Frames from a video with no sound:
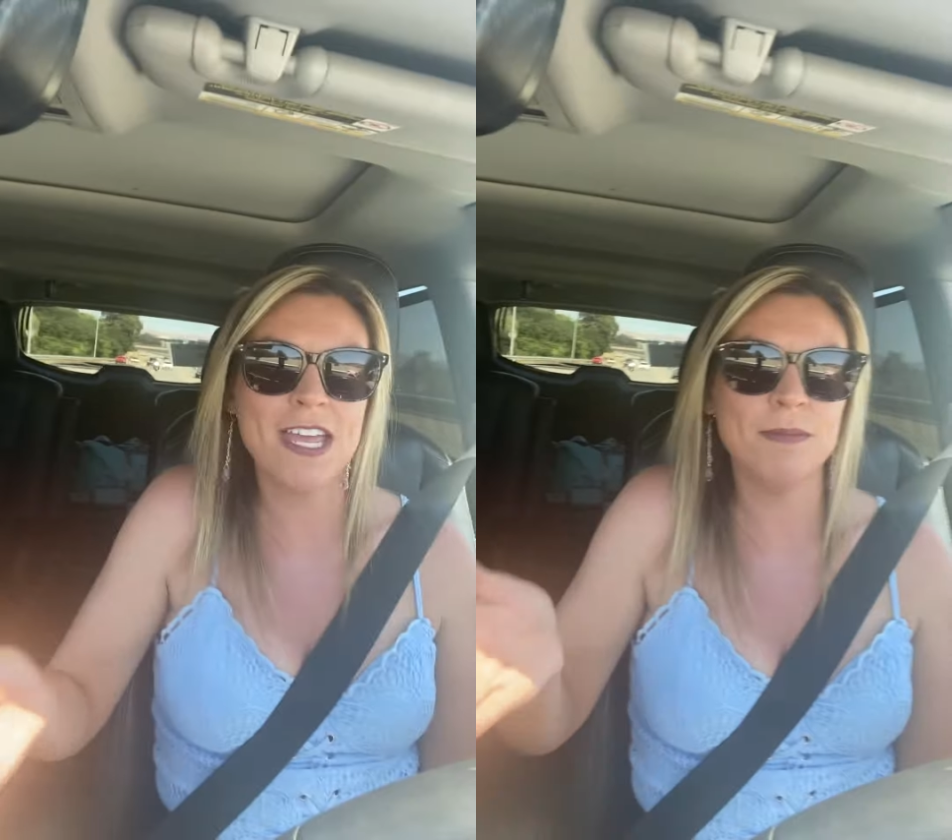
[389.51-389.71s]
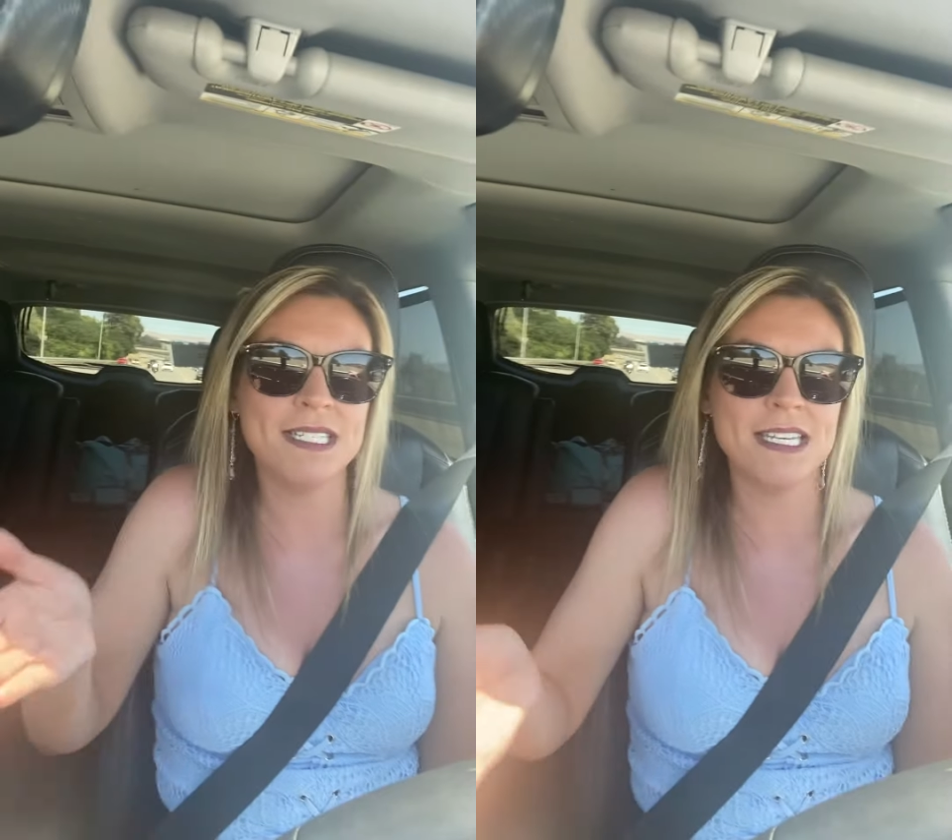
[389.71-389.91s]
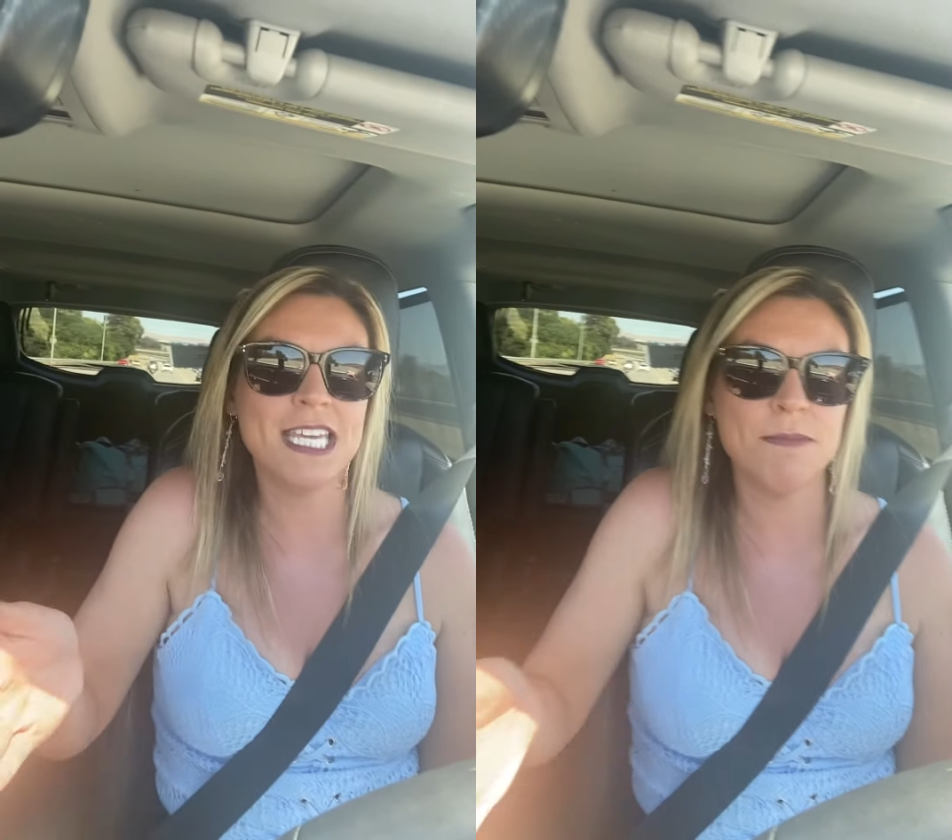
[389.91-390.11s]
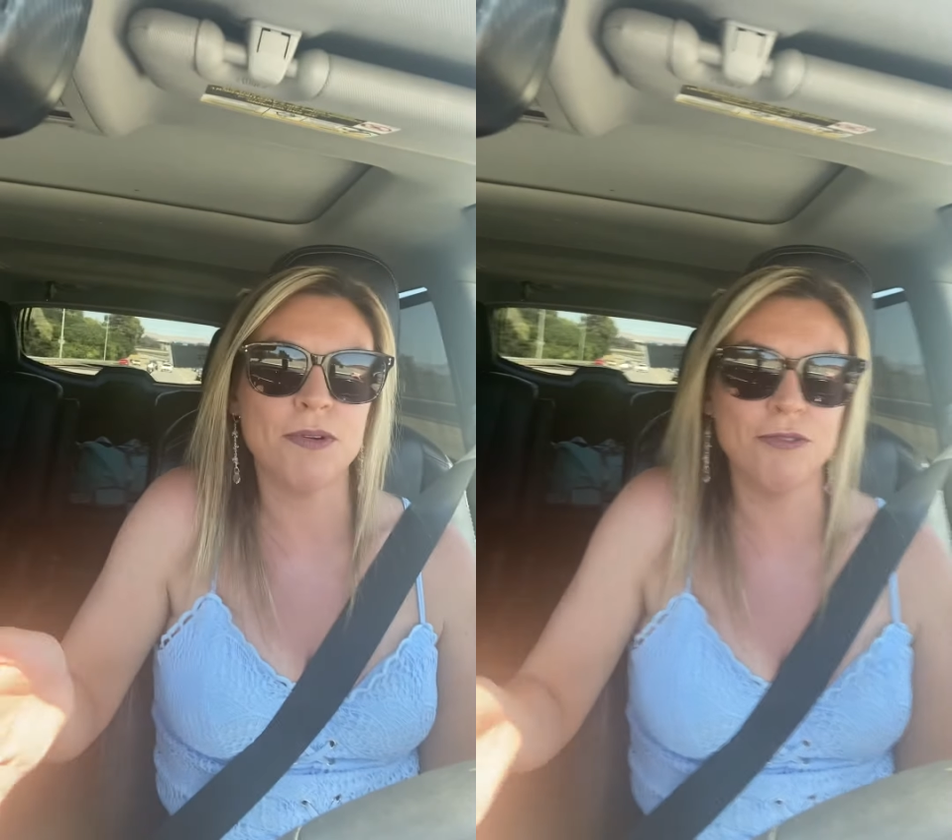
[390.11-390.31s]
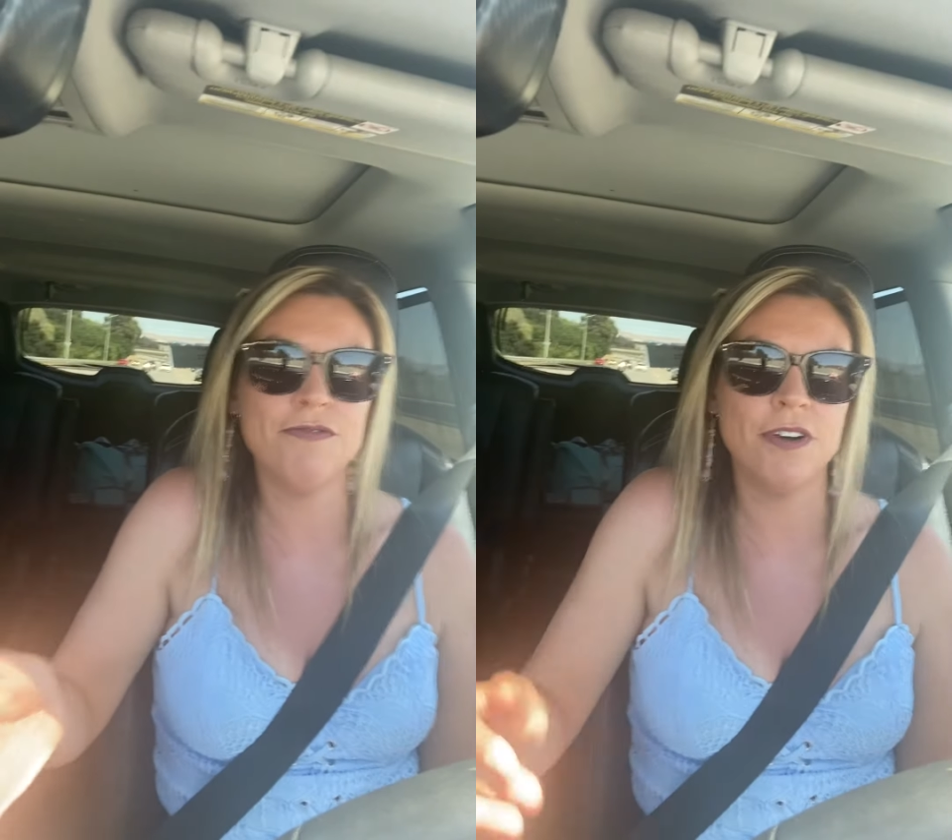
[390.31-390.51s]
families and keep
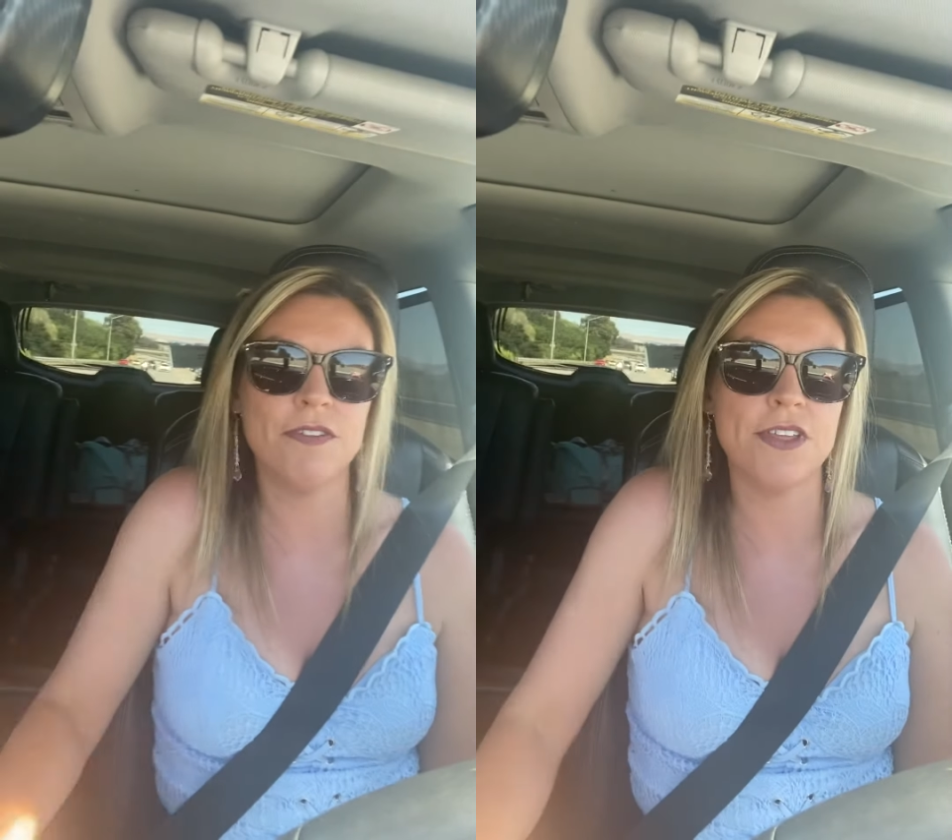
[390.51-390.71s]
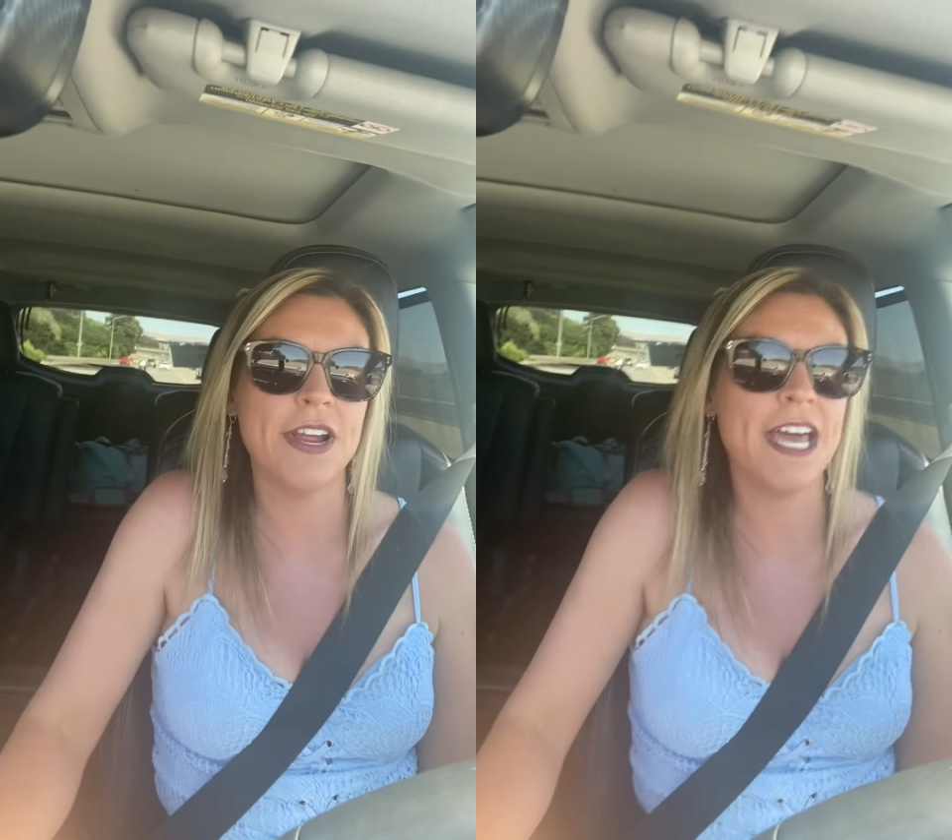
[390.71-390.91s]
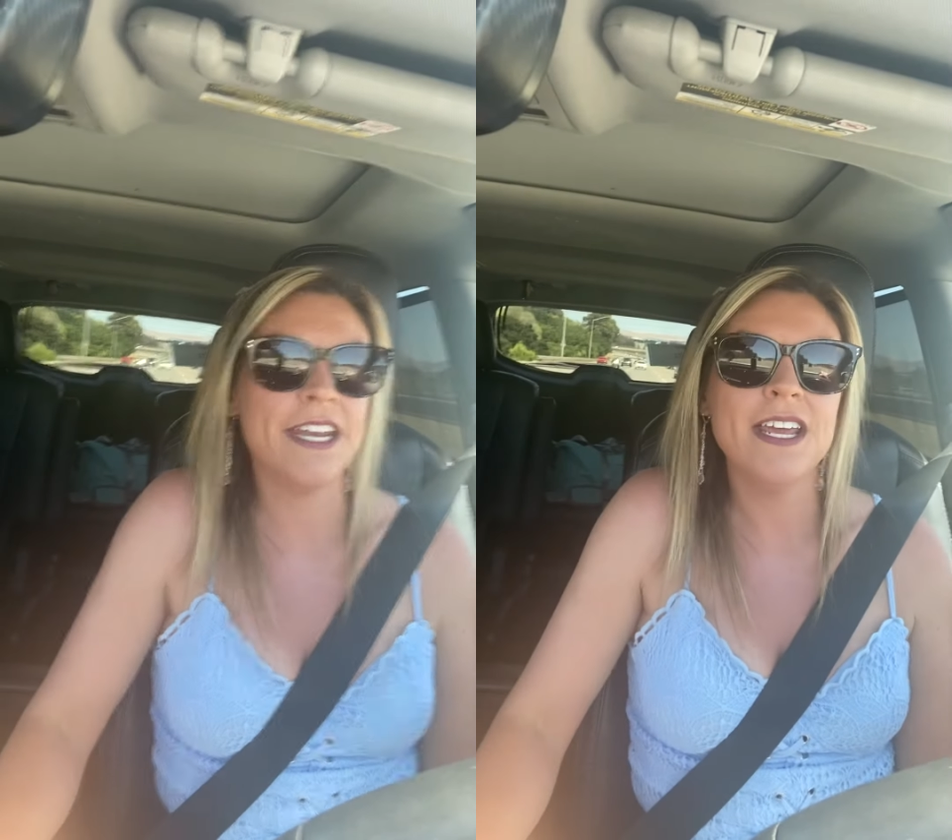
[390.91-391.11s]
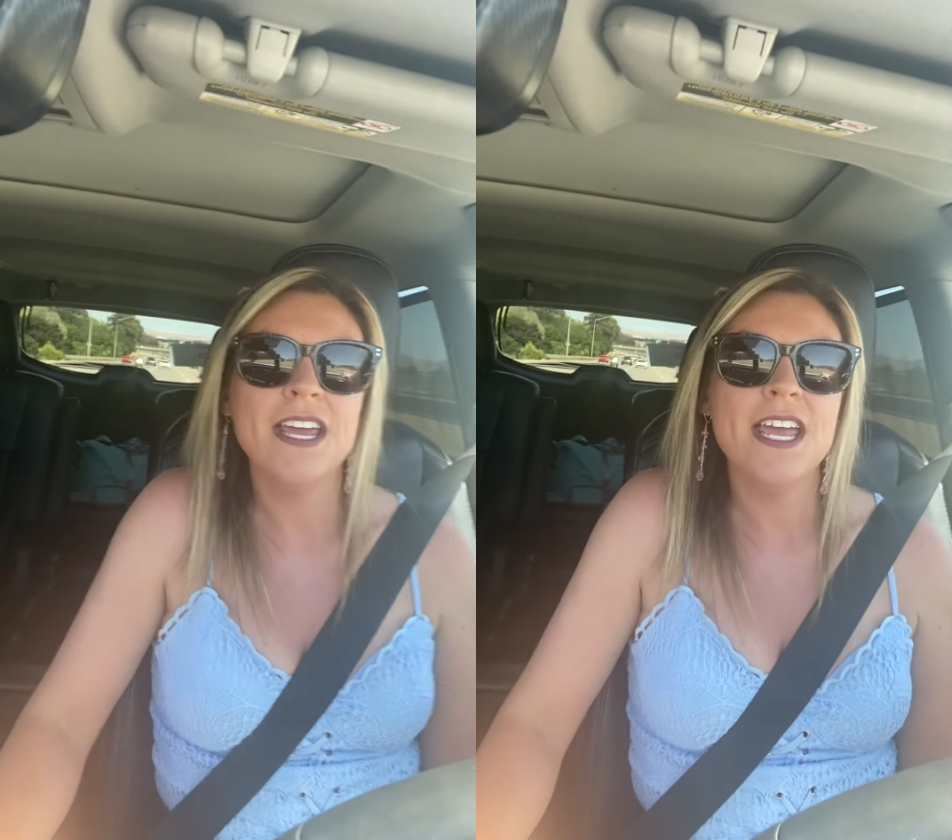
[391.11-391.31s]
a roof over their head.